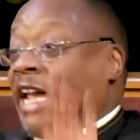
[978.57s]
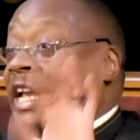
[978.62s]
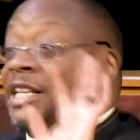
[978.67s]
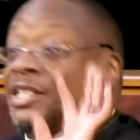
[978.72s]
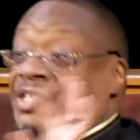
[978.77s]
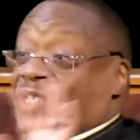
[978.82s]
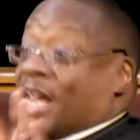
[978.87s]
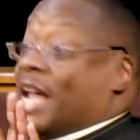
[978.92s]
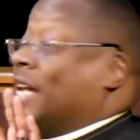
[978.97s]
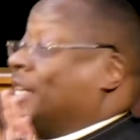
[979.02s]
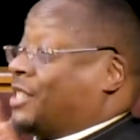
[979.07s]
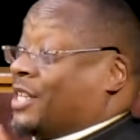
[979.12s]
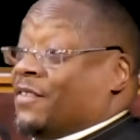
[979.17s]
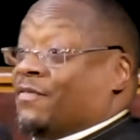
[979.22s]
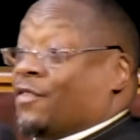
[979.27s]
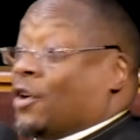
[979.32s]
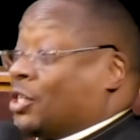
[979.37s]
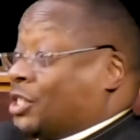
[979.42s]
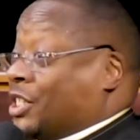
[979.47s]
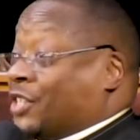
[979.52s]
He says
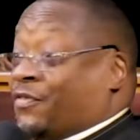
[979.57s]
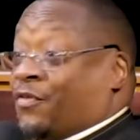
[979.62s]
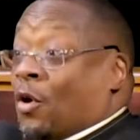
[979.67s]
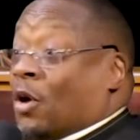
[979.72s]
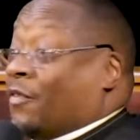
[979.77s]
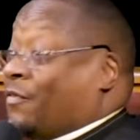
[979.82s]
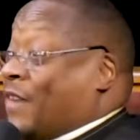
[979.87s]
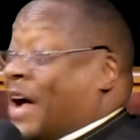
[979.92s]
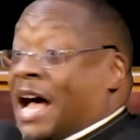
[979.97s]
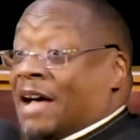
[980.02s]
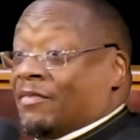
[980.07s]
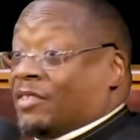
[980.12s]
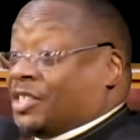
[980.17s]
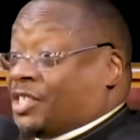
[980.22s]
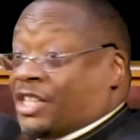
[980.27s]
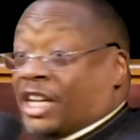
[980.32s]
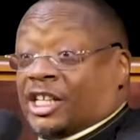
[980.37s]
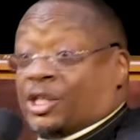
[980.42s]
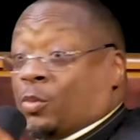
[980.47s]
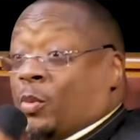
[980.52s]
in verses 4, 5,
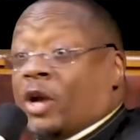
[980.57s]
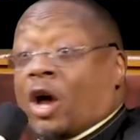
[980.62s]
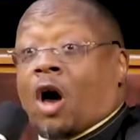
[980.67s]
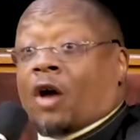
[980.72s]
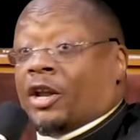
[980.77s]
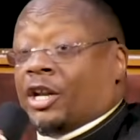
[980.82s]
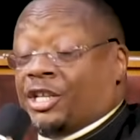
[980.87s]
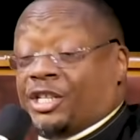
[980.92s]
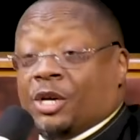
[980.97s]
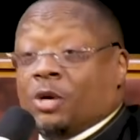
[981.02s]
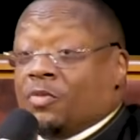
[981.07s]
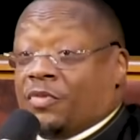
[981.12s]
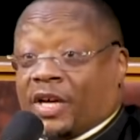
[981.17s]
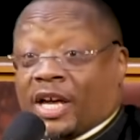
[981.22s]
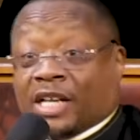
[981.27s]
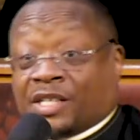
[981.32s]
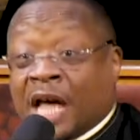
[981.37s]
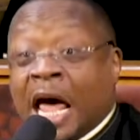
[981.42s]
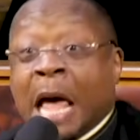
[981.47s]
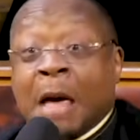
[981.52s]
and 6, we ought to do
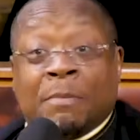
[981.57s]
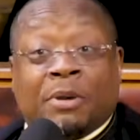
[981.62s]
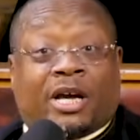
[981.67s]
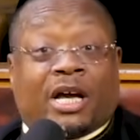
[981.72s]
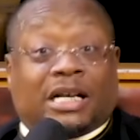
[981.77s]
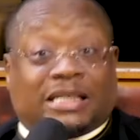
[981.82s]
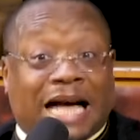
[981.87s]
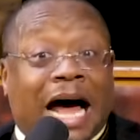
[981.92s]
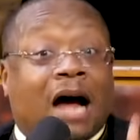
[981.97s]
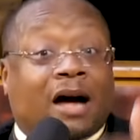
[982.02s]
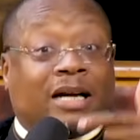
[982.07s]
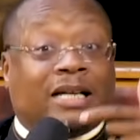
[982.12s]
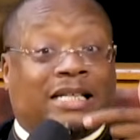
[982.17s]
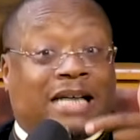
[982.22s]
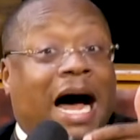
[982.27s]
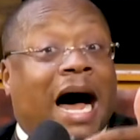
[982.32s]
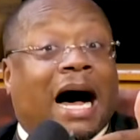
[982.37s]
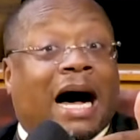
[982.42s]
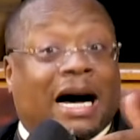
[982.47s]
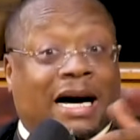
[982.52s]
this because our
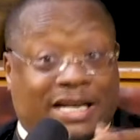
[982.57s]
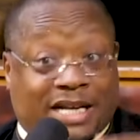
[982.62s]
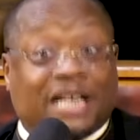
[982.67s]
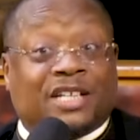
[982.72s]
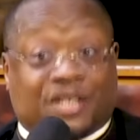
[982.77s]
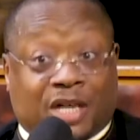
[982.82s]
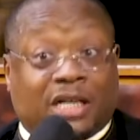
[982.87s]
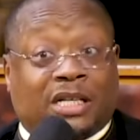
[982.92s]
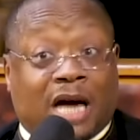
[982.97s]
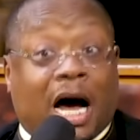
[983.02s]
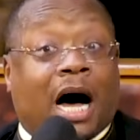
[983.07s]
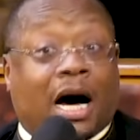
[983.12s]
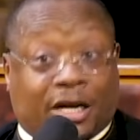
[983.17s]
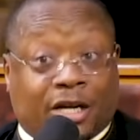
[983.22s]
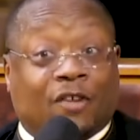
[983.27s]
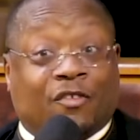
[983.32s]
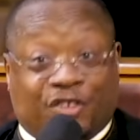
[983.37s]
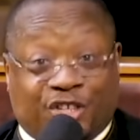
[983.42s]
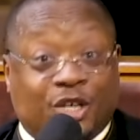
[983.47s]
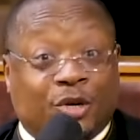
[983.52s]
God is a
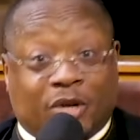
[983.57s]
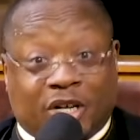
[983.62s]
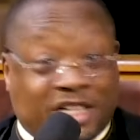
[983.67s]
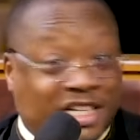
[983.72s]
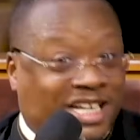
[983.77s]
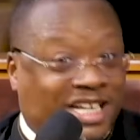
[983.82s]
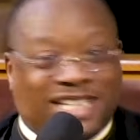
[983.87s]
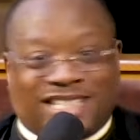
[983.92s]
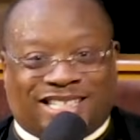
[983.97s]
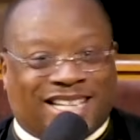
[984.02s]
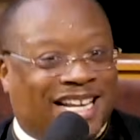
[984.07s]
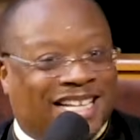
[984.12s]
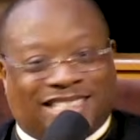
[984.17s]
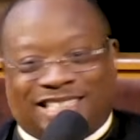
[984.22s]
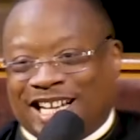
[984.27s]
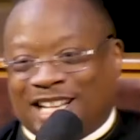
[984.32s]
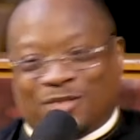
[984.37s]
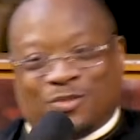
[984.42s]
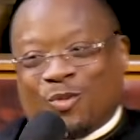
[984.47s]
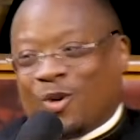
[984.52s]
God of unity. He says
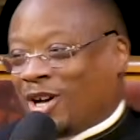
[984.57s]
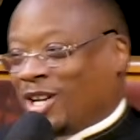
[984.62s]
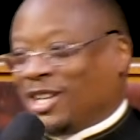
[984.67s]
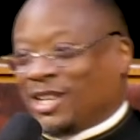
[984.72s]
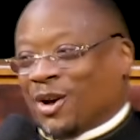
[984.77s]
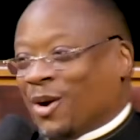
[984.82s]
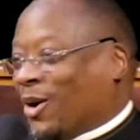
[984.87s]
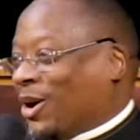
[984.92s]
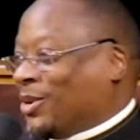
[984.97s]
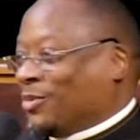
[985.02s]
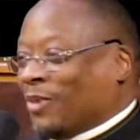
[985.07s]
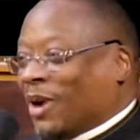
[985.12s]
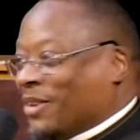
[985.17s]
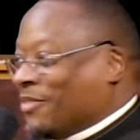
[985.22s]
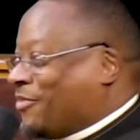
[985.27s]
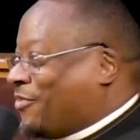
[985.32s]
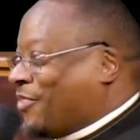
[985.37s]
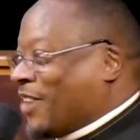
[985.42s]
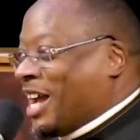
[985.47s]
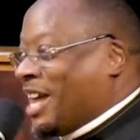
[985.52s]
there's one Lord,
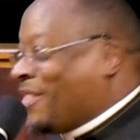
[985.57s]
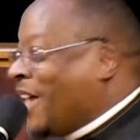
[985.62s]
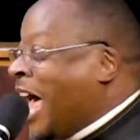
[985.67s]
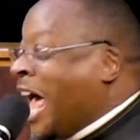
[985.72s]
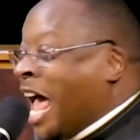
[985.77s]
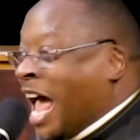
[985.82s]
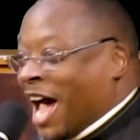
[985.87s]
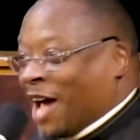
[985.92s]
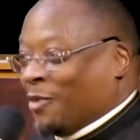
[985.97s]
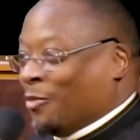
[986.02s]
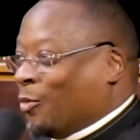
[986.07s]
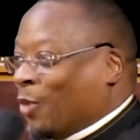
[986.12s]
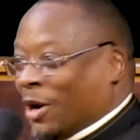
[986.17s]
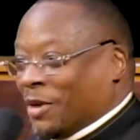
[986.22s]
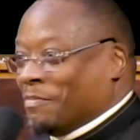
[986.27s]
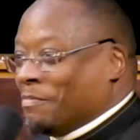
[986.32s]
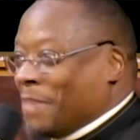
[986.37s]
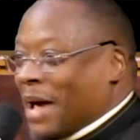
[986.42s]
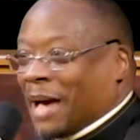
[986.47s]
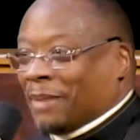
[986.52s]
one faith, and
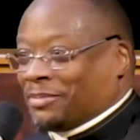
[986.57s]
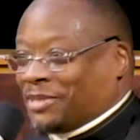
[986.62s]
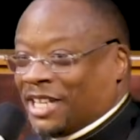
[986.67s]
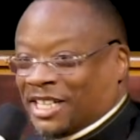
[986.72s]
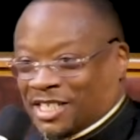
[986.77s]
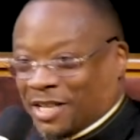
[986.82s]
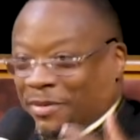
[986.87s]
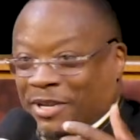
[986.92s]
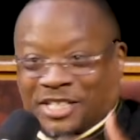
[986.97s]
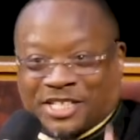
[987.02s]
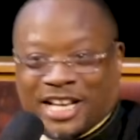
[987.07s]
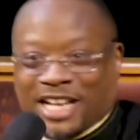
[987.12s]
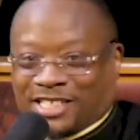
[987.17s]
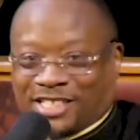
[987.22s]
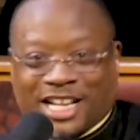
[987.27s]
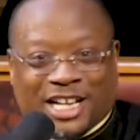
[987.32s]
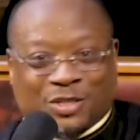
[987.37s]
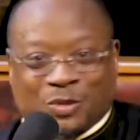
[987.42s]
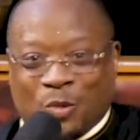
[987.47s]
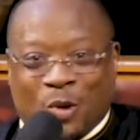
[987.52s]
one baptism. He
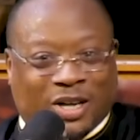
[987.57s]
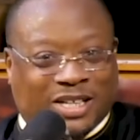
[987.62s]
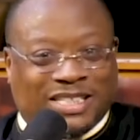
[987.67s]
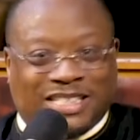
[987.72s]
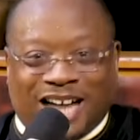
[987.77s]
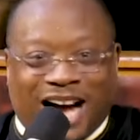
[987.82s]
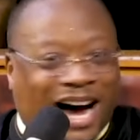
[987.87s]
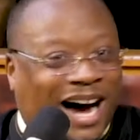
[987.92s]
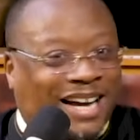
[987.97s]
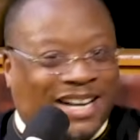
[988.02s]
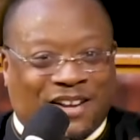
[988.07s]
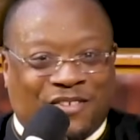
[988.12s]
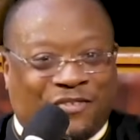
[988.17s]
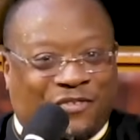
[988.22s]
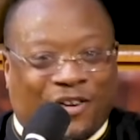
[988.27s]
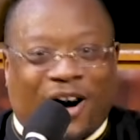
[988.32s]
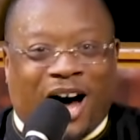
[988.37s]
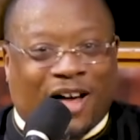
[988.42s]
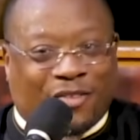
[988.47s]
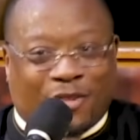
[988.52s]
says there's one God and
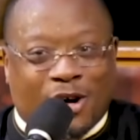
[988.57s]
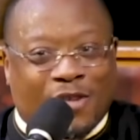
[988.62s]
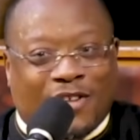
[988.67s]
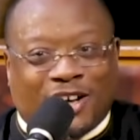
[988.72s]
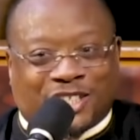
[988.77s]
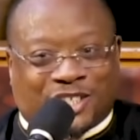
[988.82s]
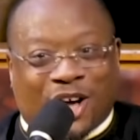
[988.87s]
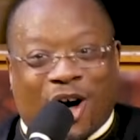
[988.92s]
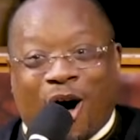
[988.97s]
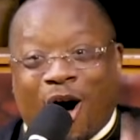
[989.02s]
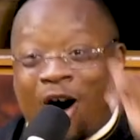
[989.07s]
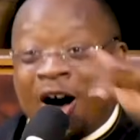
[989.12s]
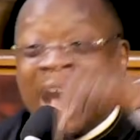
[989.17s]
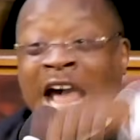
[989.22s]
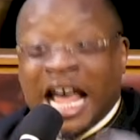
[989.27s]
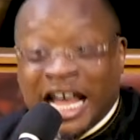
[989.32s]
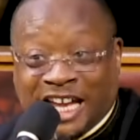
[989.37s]
Father of us all.